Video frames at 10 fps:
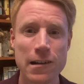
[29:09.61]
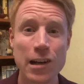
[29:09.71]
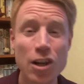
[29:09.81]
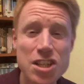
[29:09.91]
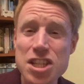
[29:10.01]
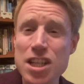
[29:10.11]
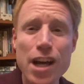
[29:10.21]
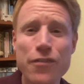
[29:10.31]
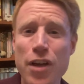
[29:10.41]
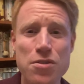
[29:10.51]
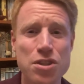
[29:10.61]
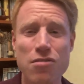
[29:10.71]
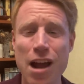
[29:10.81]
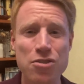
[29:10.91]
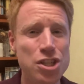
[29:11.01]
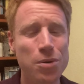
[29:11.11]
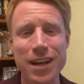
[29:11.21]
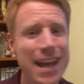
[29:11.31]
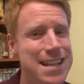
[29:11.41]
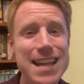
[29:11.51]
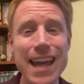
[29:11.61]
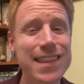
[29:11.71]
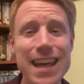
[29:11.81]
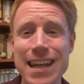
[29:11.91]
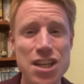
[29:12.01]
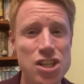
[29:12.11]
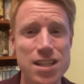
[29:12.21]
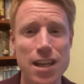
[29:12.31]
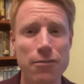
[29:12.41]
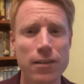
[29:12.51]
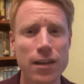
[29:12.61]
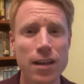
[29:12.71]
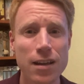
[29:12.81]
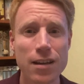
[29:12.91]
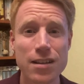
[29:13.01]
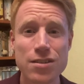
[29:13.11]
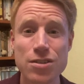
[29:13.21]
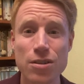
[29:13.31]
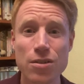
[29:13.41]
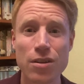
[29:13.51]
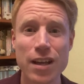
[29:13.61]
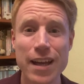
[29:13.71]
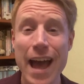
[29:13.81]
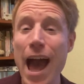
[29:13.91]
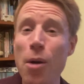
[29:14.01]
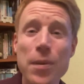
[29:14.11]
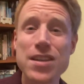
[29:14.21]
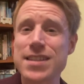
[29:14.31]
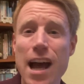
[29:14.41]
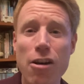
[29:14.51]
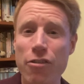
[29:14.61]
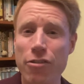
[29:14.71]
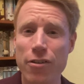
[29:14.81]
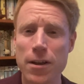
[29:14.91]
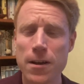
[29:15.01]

Look to serve those around you and take the initiative to help yourself